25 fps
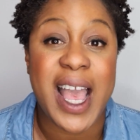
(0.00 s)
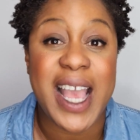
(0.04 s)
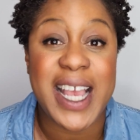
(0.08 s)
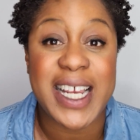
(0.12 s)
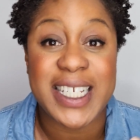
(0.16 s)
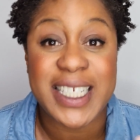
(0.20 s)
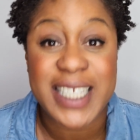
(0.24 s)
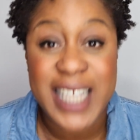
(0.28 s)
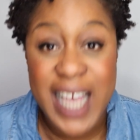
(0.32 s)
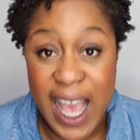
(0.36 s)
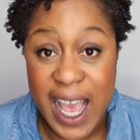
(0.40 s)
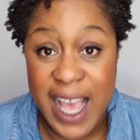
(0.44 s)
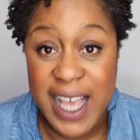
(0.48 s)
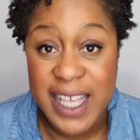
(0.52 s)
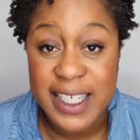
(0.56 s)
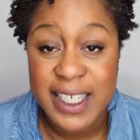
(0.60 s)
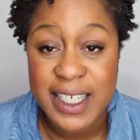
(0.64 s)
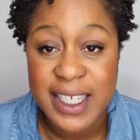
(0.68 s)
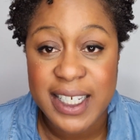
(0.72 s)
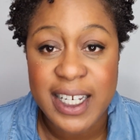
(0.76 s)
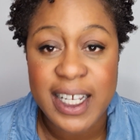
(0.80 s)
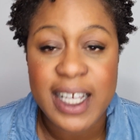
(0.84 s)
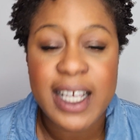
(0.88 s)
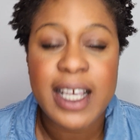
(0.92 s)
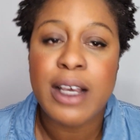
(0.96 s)
a
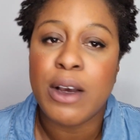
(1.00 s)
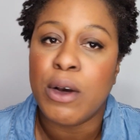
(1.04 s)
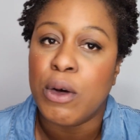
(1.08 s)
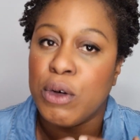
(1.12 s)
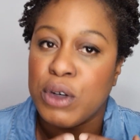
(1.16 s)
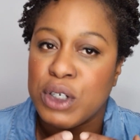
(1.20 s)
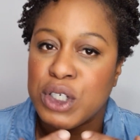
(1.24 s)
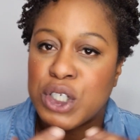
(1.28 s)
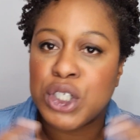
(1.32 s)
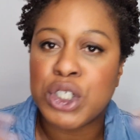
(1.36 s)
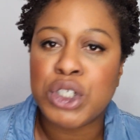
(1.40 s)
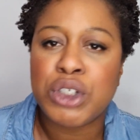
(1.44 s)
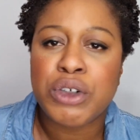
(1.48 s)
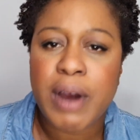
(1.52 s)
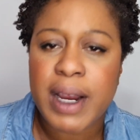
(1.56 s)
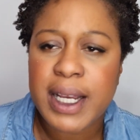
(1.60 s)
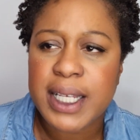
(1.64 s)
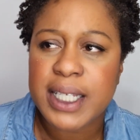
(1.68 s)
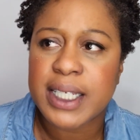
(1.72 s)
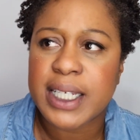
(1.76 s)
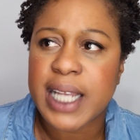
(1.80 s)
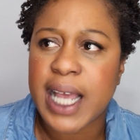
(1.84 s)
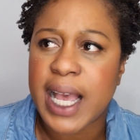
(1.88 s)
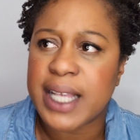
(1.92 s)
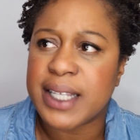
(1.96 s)
test or a
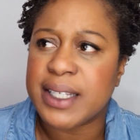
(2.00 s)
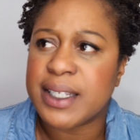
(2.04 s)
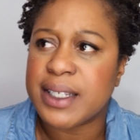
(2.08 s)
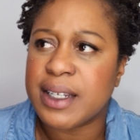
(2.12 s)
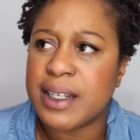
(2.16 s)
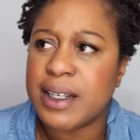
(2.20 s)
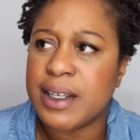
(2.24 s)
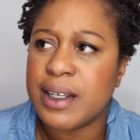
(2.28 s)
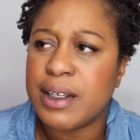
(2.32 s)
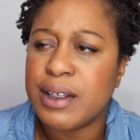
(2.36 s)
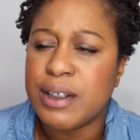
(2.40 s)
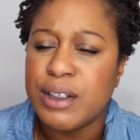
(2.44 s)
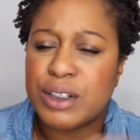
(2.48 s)
stress test,